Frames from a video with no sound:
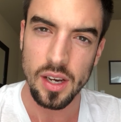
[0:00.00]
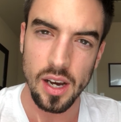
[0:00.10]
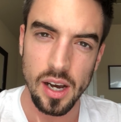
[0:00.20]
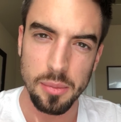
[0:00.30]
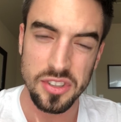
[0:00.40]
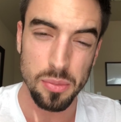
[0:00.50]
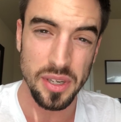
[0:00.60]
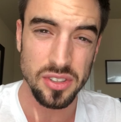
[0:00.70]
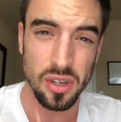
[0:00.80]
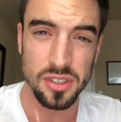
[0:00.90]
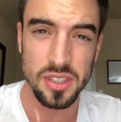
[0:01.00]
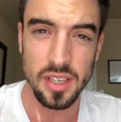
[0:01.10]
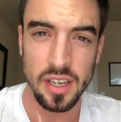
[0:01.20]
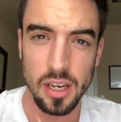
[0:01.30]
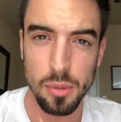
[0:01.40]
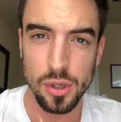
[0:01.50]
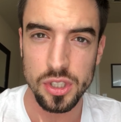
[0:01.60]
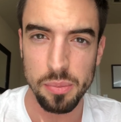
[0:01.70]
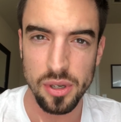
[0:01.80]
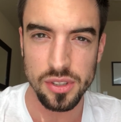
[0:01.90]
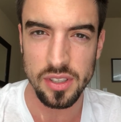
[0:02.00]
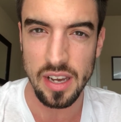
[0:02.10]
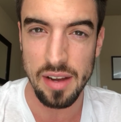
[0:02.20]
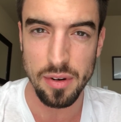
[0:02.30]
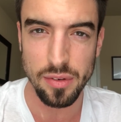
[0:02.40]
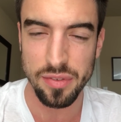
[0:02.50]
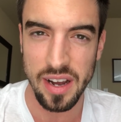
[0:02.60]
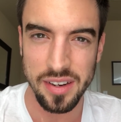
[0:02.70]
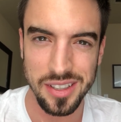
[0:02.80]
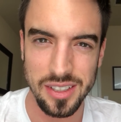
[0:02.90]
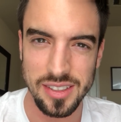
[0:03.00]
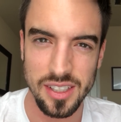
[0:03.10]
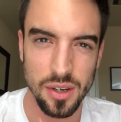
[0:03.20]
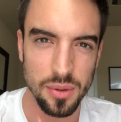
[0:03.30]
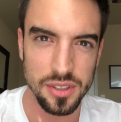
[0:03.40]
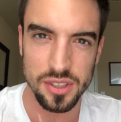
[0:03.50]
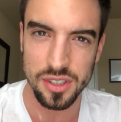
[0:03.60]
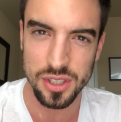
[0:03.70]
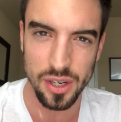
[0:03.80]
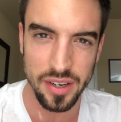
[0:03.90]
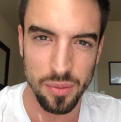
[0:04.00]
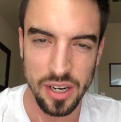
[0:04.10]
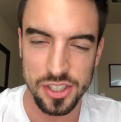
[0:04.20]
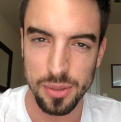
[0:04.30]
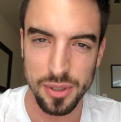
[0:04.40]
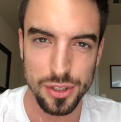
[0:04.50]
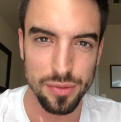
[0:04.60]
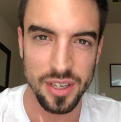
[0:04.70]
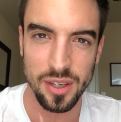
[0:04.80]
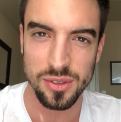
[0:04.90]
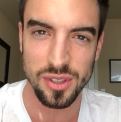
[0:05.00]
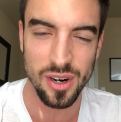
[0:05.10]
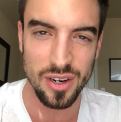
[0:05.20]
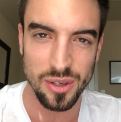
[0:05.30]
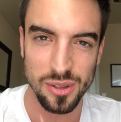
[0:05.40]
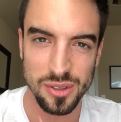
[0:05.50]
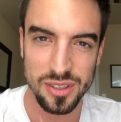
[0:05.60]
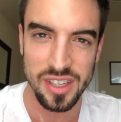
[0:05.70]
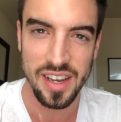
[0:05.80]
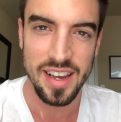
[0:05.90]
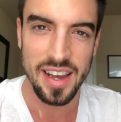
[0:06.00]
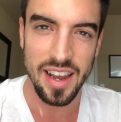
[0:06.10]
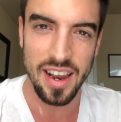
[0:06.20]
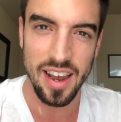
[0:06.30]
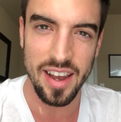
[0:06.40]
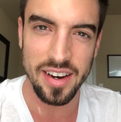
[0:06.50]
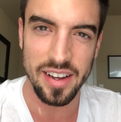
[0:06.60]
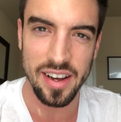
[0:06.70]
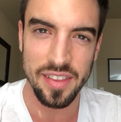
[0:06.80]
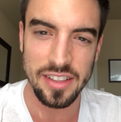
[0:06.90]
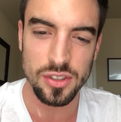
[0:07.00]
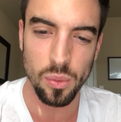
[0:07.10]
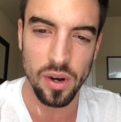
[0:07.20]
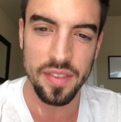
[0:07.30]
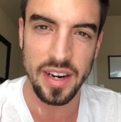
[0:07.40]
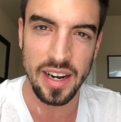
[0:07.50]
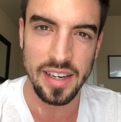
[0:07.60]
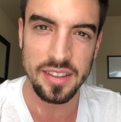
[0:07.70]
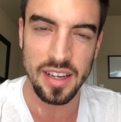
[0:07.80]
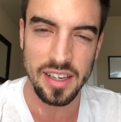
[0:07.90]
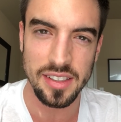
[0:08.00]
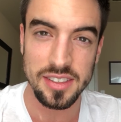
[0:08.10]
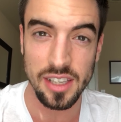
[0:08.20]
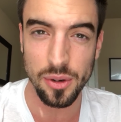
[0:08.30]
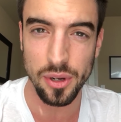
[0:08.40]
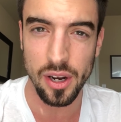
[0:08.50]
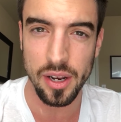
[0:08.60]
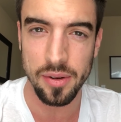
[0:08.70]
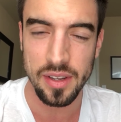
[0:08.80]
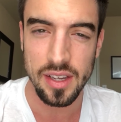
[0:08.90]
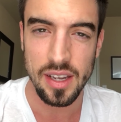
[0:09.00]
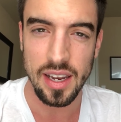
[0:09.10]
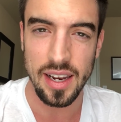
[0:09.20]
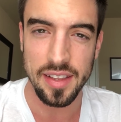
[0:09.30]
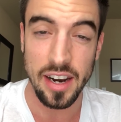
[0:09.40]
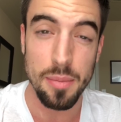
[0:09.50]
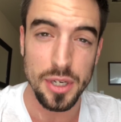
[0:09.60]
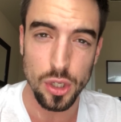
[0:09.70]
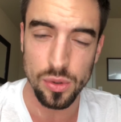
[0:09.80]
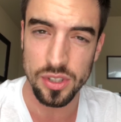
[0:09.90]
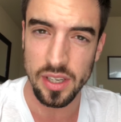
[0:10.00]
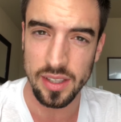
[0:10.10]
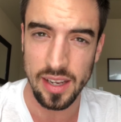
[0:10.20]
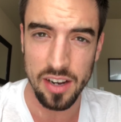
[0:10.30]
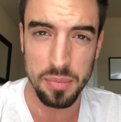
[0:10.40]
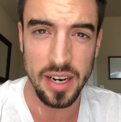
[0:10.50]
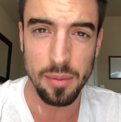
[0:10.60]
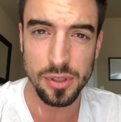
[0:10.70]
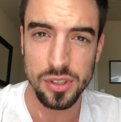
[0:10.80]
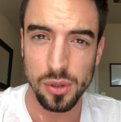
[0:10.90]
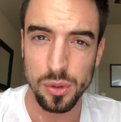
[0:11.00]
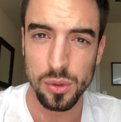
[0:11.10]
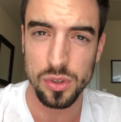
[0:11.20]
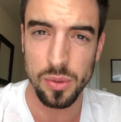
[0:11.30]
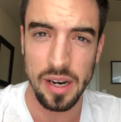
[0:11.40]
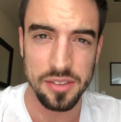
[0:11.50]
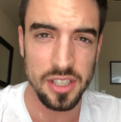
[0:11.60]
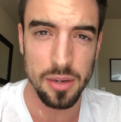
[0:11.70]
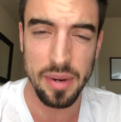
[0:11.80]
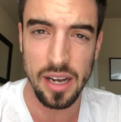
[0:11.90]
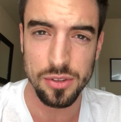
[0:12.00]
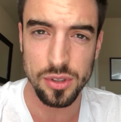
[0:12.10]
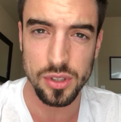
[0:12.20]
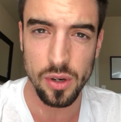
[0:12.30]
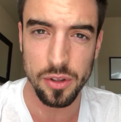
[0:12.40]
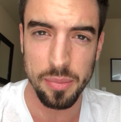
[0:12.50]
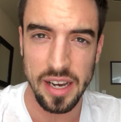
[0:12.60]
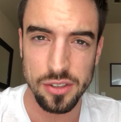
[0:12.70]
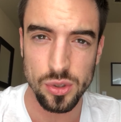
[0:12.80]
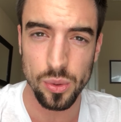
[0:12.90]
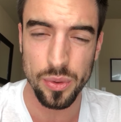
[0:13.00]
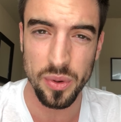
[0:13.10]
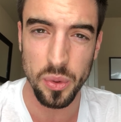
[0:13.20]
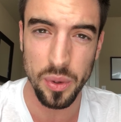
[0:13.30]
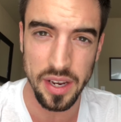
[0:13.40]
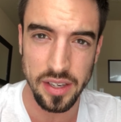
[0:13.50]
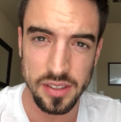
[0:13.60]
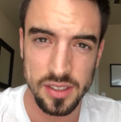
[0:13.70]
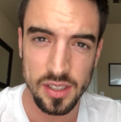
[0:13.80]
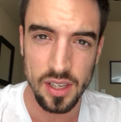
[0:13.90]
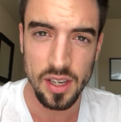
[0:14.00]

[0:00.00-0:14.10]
It's the best Garcinia Cambogia personally I've ever found. I did a ton of research on it, watched a bunch of videos and articles, and that's the one that I settled on and that I've been using, that I've been able to lose around 10 pounds or so in the past 2 or 3 weeks